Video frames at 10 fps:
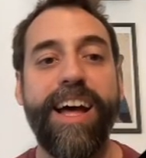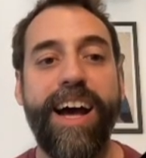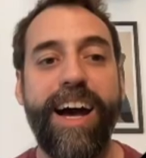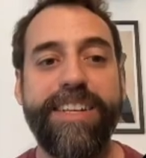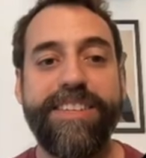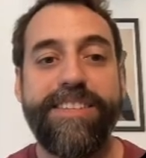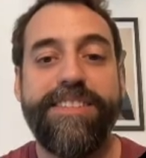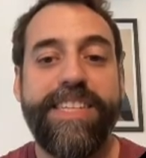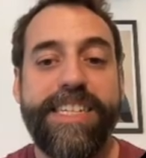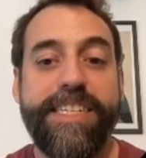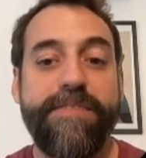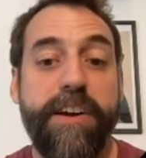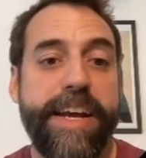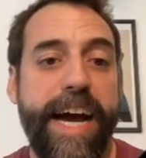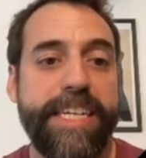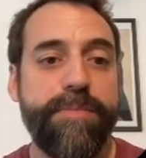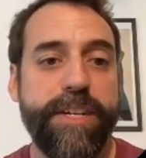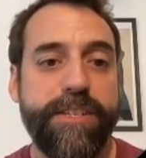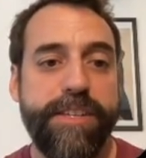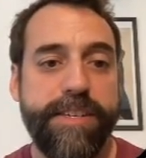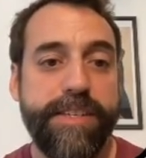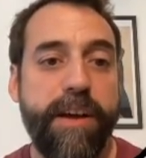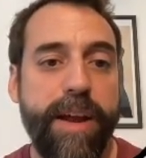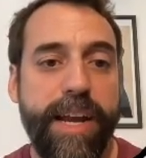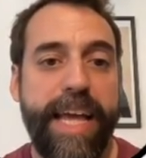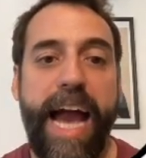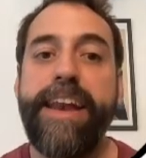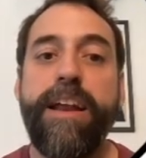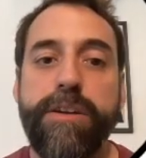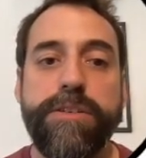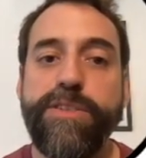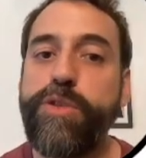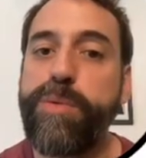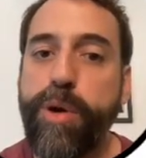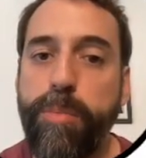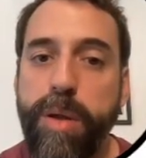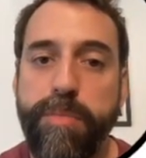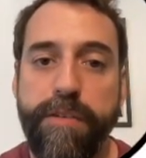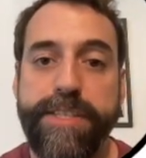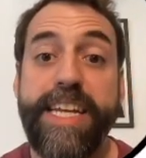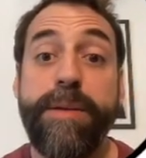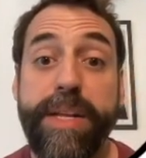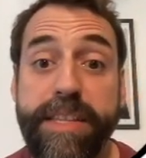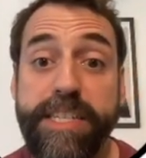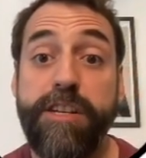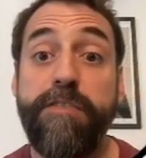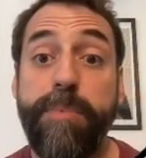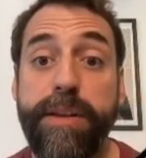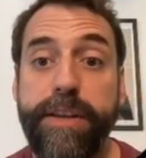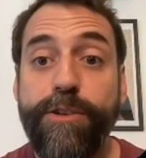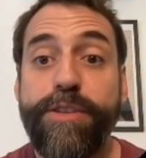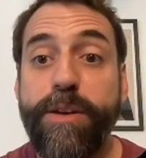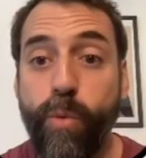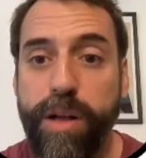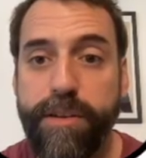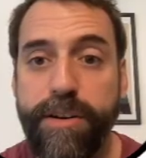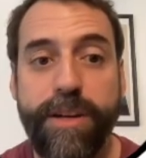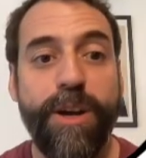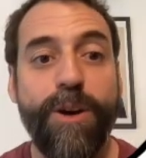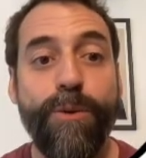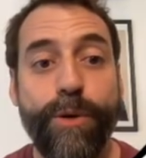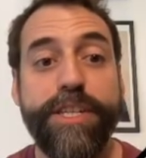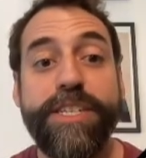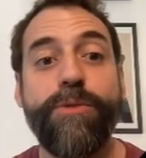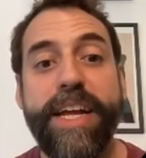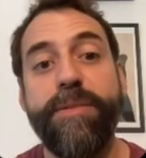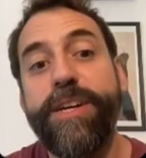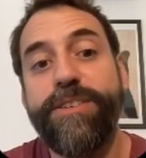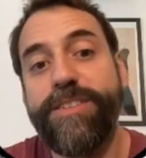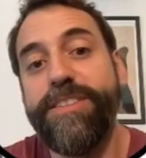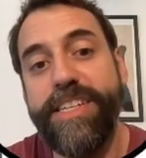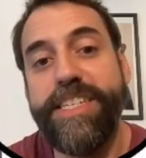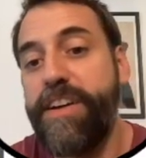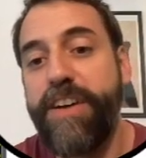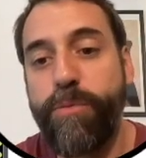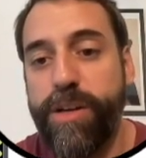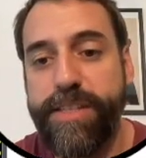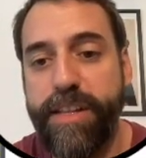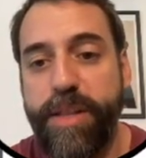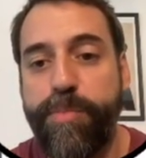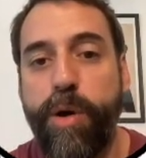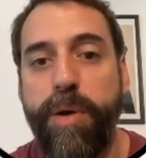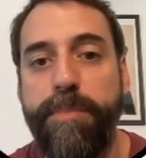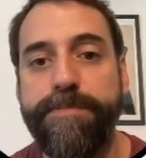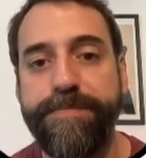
And this is very nice because this is directly analogous to the problem of sedimentation of particles in water, which is great because this is a very well-studied problem.